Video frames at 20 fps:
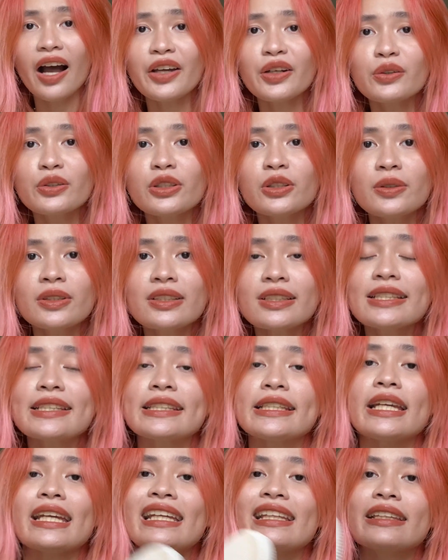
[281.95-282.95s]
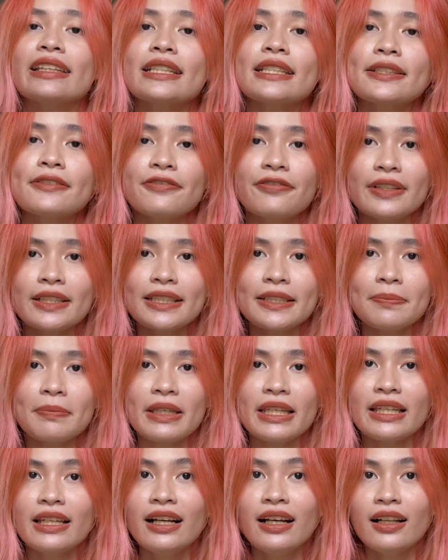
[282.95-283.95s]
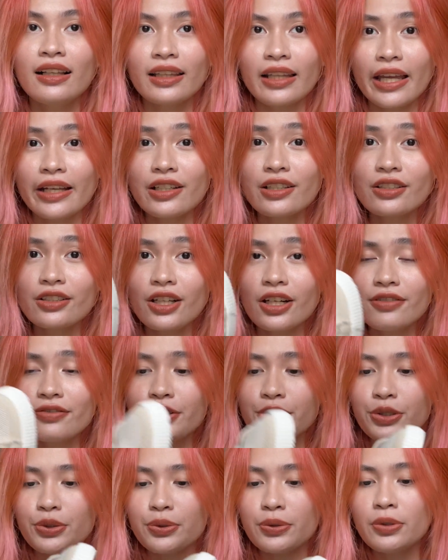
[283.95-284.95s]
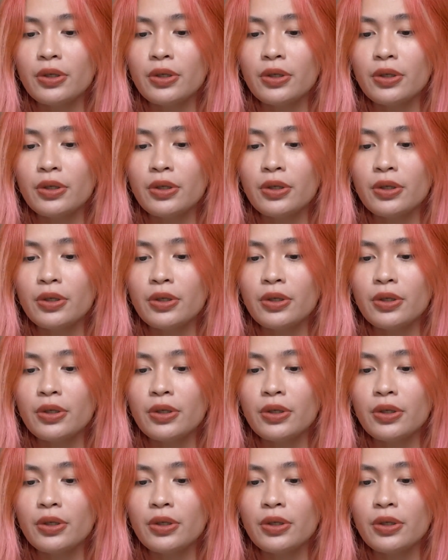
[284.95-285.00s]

I don't know what to say. This fits me like a glove too.